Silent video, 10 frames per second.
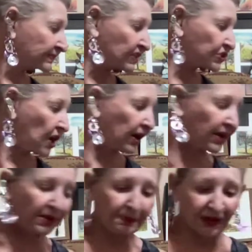Song
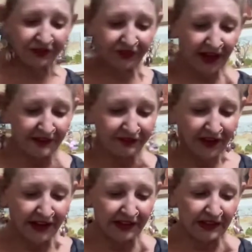of the Butterfly
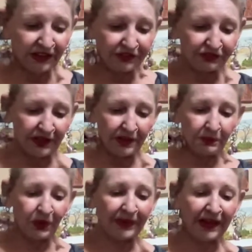Finding the Freedom
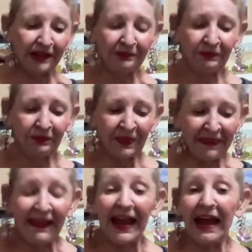Within.
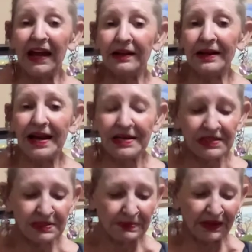And
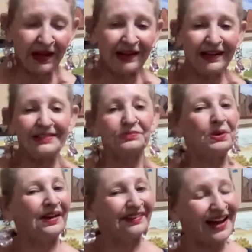last but not least,
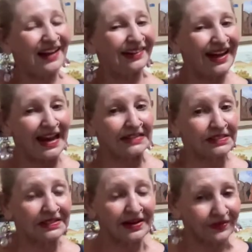well, not
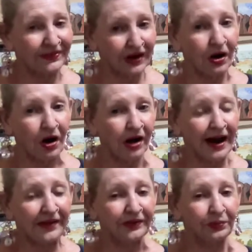last, there, there are
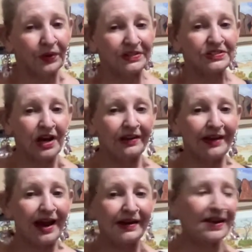other ones
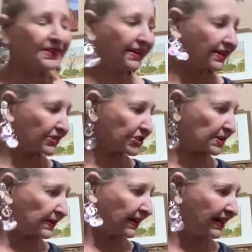online. I think there's
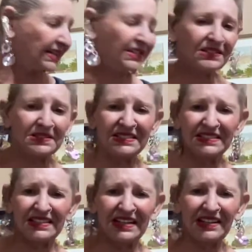at least
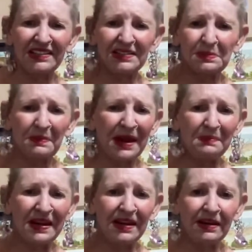six,
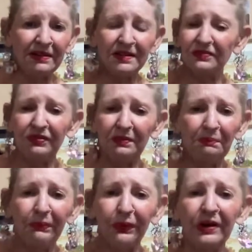maybe,
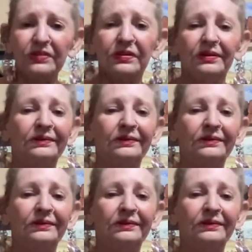different books.